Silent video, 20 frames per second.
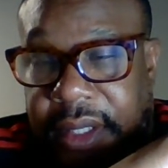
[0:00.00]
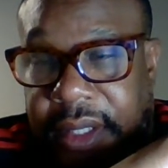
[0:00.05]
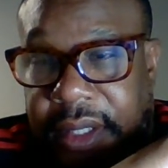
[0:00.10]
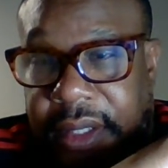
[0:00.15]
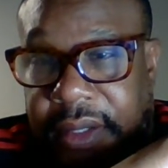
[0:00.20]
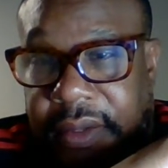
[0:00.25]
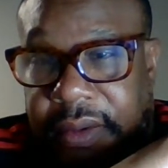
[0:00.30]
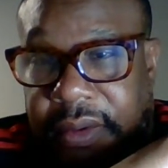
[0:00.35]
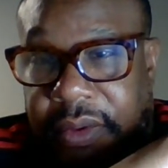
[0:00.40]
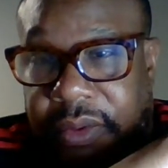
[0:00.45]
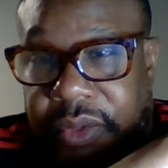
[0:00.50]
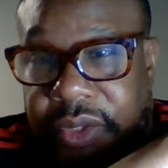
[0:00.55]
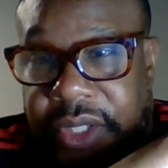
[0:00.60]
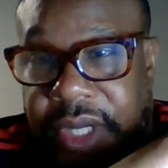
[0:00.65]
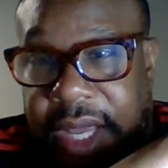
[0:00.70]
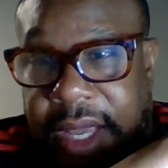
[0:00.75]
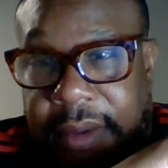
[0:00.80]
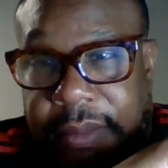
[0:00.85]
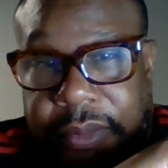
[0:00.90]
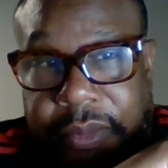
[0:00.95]
The whole
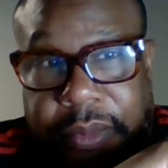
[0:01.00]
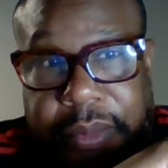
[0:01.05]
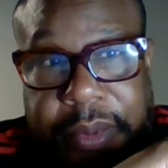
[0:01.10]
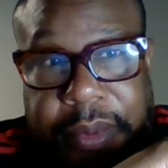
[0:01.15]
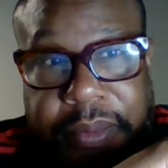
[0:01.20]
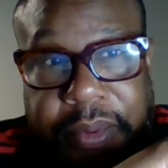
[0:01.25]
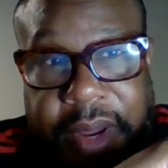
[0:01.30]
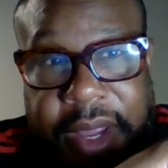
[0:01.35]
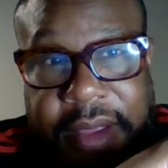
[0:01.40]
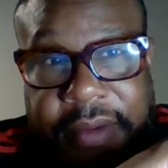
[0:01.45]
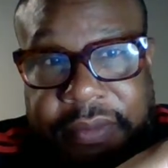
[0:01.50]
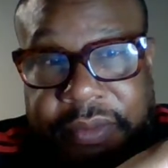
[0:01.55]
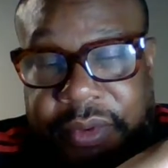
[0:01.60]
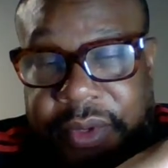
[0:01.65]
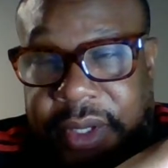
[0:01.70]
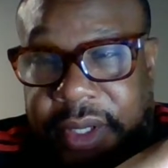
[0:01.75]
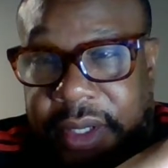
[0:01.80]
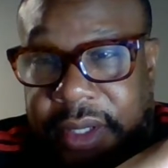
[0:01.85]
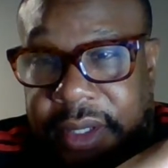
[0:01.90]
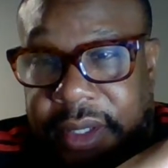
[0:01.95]
chat will be praying for
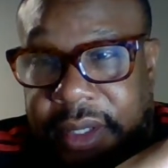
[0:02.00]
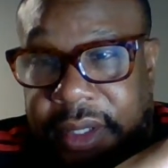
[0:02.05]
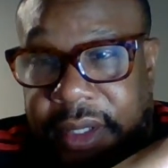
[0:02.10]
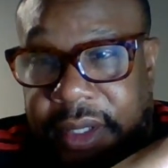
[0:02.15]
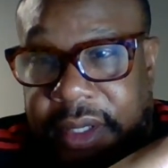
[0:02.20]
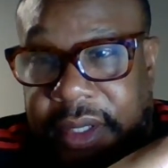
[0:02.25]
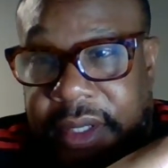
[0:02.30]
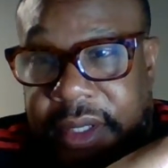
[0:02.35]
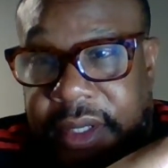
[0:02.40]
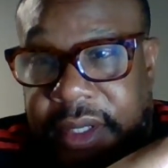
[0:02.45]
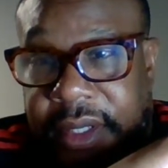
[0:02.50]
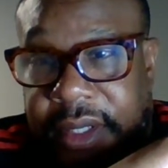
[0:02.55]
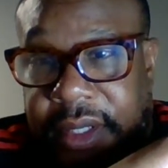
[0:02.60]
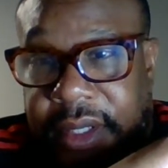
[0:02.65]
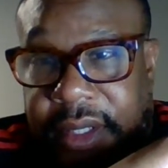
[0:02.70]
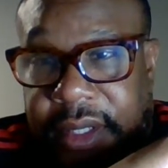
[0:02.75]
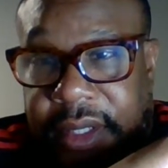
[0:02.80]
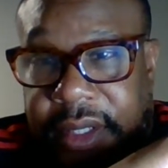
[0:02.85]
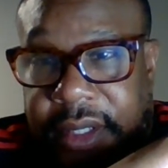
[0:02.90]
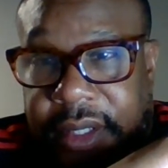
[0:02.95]
your
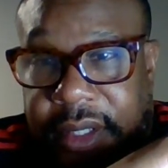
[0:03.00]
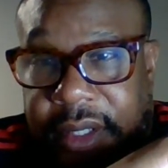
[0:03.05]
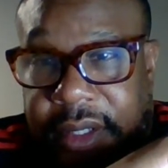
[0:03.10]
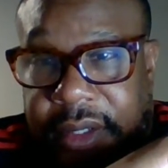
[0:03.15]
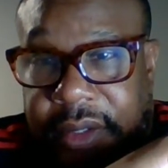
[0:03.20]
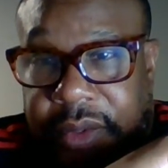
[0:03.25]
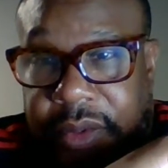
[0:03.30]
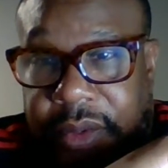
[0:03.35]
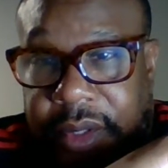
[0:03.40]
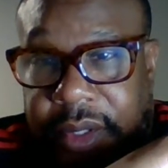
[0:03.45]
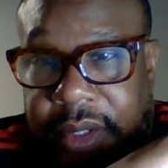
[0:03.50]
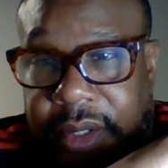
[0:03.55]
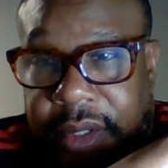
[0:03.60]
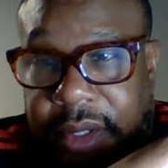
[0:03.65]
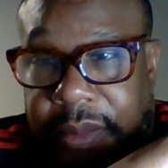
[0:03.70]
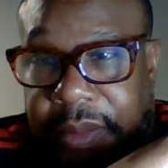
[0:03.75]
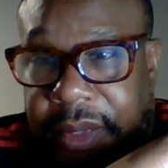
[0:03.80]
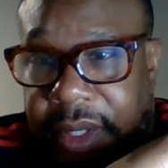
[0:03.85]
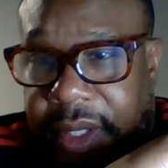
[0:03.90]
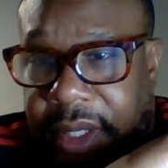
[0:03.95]
daughter.
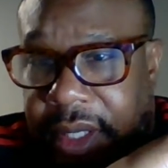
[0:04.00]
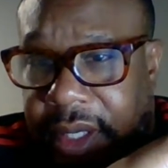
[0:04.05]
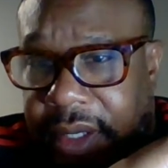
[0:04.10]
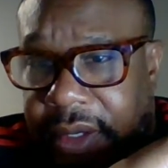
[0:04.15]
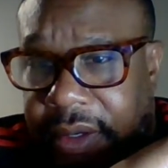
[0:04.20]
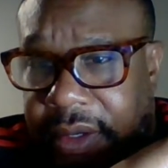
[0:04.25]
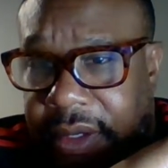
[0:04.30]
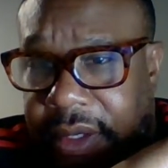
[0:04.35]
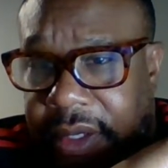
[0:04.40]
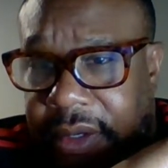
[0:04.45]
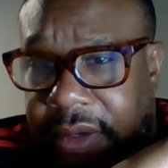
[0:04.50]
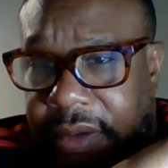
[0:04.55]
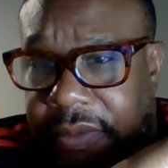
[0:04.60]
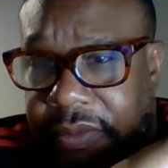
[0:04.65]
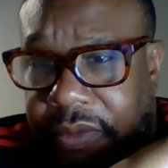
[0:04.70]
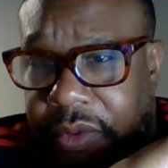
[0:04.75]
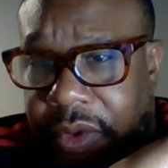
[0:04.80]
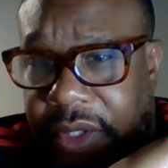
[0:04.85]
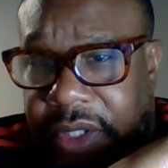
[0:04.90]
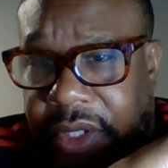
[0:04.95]
I mean, your
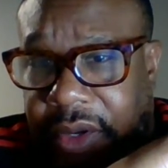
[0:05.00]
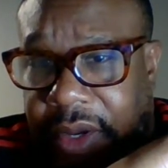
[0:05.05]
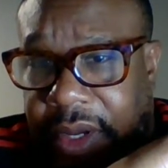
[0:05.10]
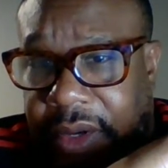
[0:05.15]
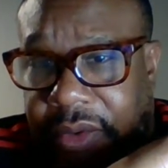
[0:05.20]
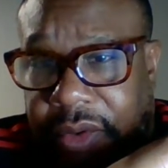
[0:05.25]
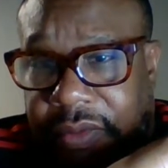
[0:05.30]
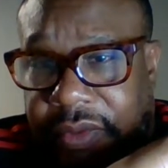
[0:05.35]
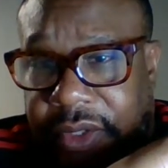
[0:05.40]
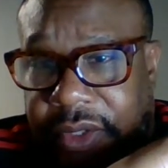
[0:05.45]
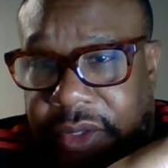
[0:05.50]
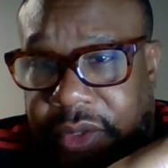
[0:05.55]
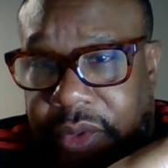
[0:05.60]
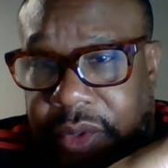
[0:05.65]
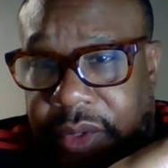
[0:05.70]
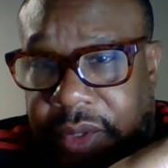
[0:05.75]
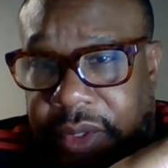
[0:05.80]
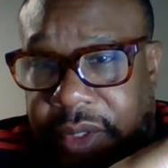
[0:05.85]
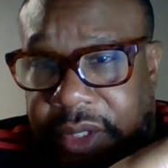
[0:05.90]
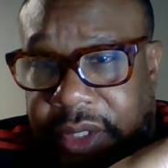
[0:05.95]
14-year-old. I don't know if it's a
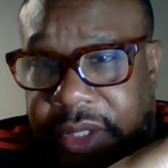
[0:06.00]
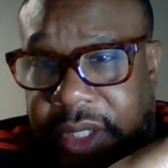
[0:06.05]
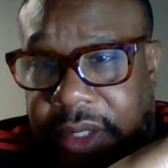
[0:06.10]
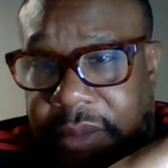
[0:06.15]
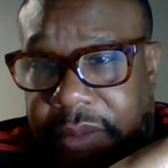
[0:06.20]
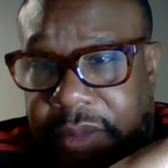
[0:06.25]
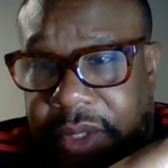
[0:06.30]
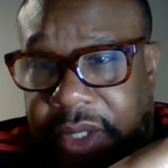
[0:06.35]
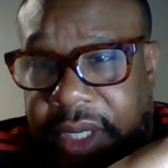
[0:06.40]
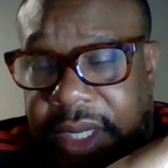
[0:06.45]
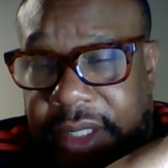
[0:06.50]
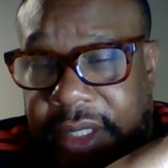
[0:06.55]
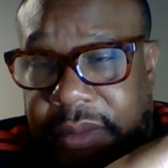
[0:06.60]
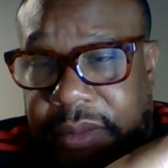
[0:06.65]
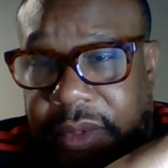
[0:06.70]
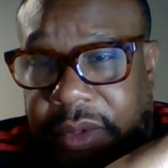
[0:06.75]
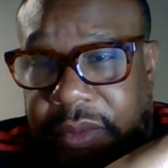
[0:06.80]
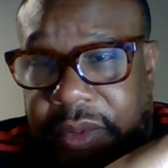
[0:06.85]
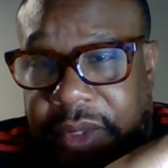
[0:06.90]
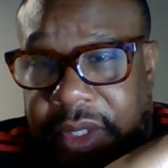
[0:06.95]
daughter or a son, but next month we're